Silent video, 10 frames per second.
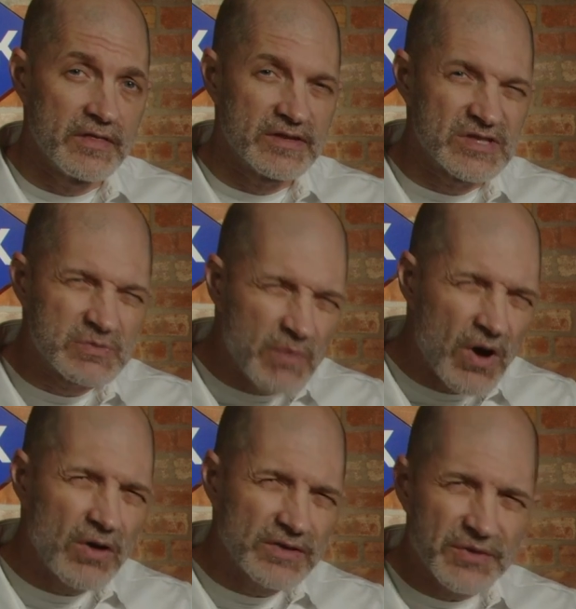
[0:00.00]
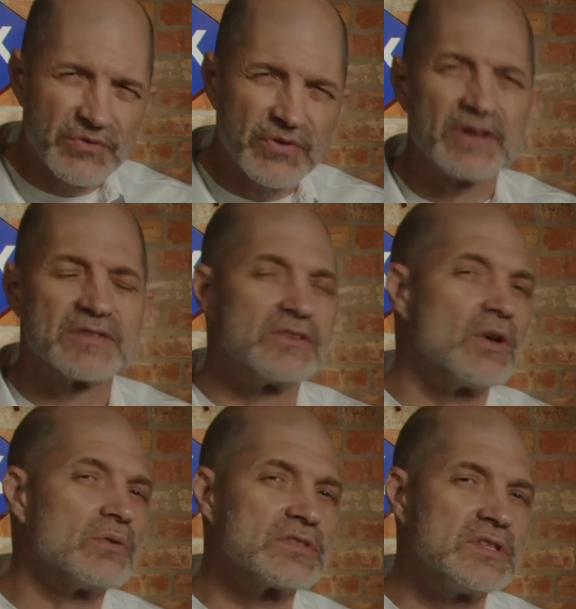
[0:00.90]
The small little things that
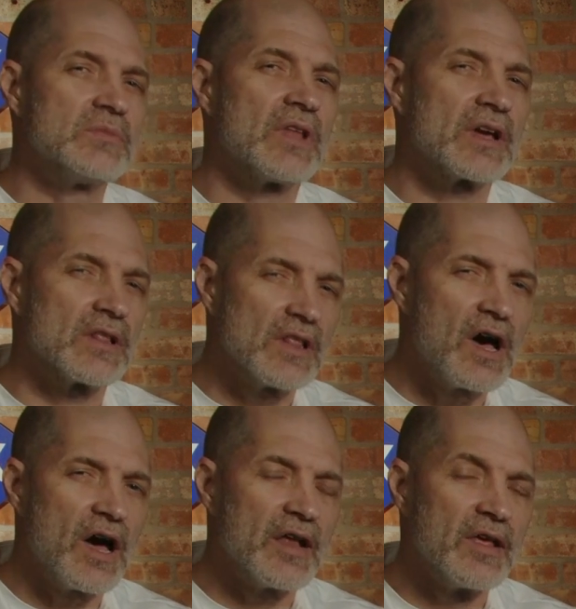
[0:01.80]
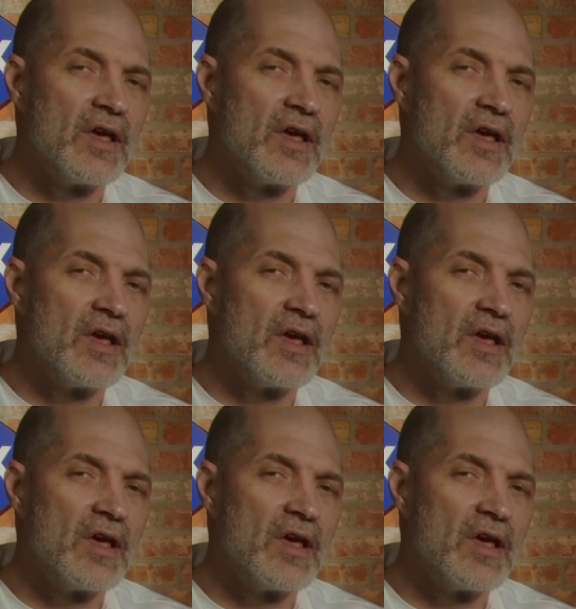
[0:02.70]
don't seem like a lot,